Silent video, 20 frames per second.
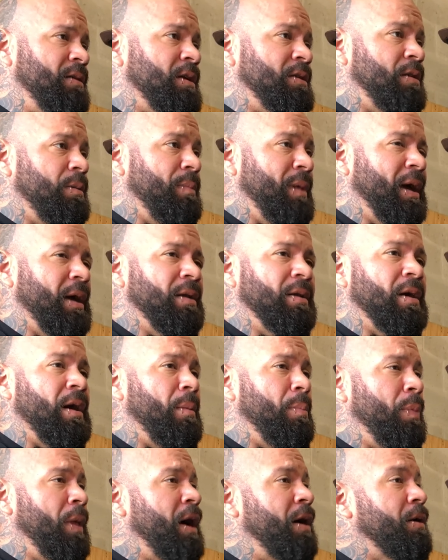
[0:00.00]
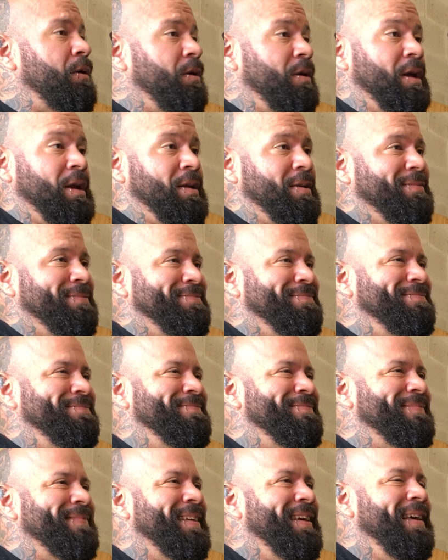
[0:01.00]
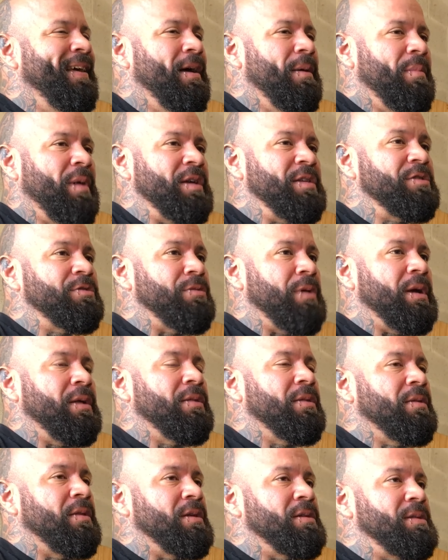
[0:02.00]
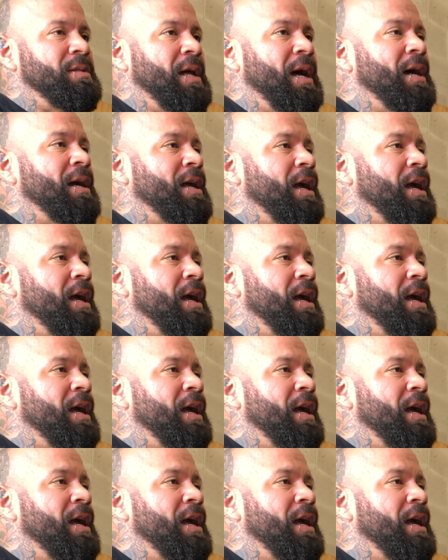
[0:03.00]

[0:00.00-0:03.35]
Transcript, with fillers: the demand. I'm not good at it. My strength does not